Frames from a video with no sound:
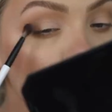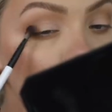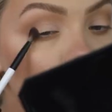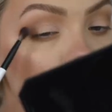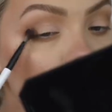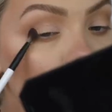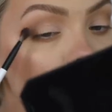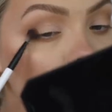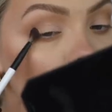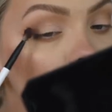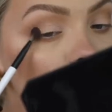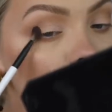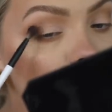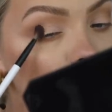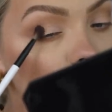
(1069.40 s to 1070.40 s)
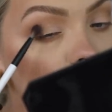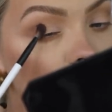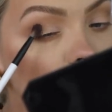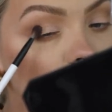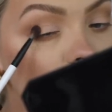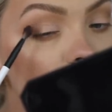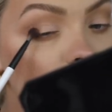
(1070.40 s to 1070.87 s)
Just a touch, it will
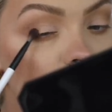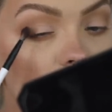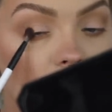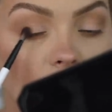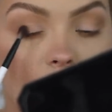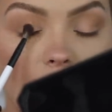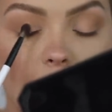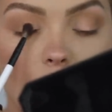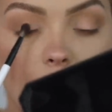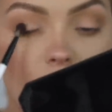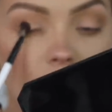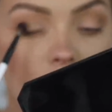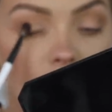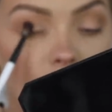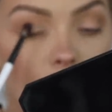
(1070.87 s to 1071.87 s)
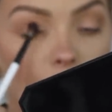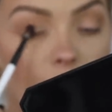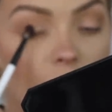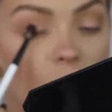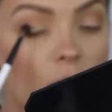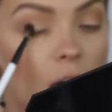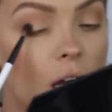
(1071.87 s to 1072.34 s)
kind of deepen it up a little
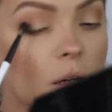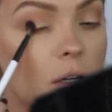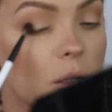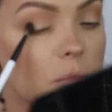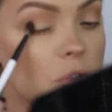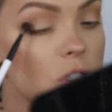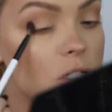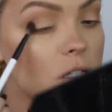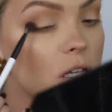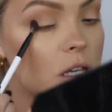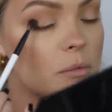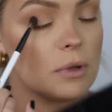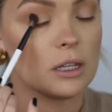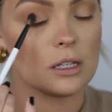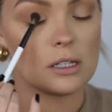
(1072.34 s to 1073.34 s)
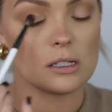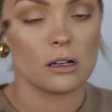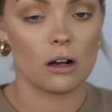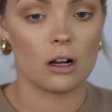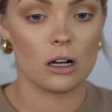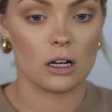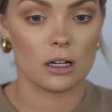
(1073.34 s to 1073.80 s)
bit, and I'm just keeping this
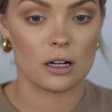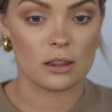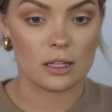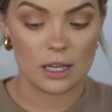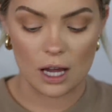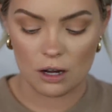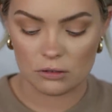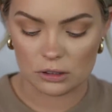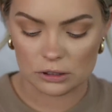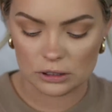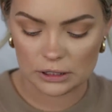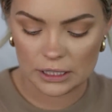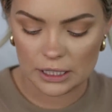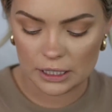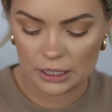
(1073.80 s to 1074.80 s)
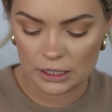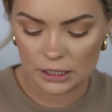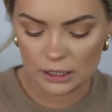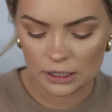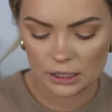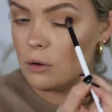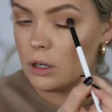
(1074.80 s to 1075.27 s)
on the outer
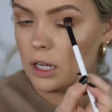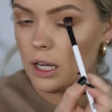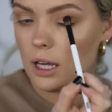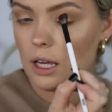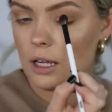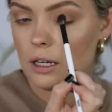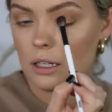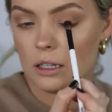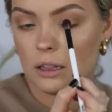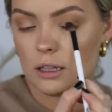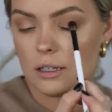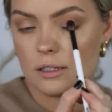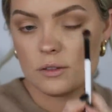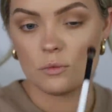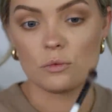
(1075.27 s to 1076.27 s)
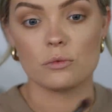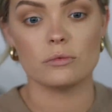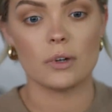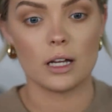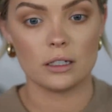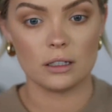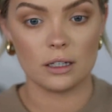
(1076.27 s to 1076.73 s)
lid. I'm gonna add in this
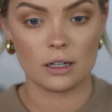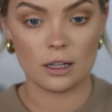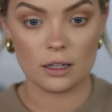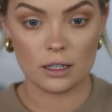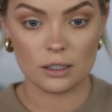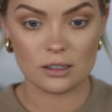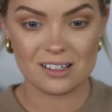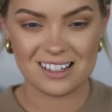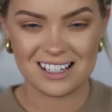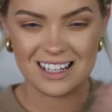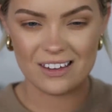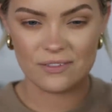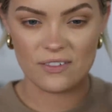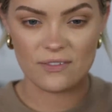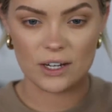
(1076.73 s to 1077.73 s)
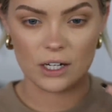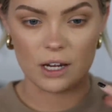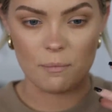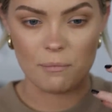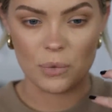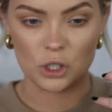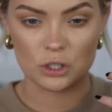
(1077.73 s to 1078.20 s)
red color just to give a very
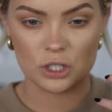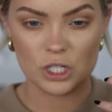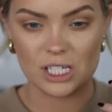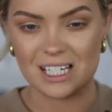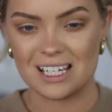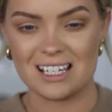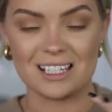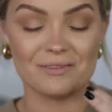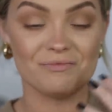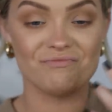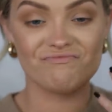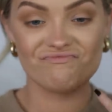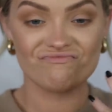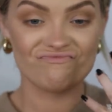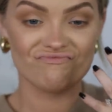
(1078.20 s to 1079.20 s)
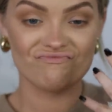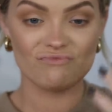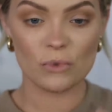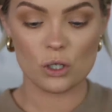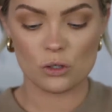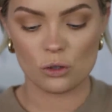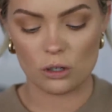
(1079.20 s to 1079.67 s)
burnt-y
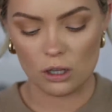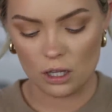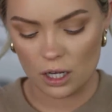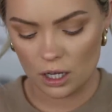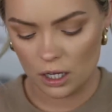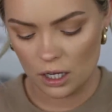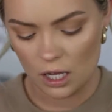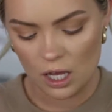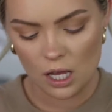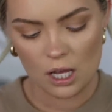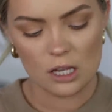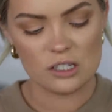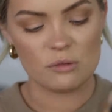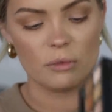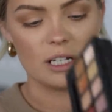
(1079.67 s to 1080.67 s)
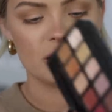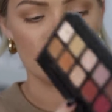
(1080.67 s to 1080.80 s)
sort of look. So I'm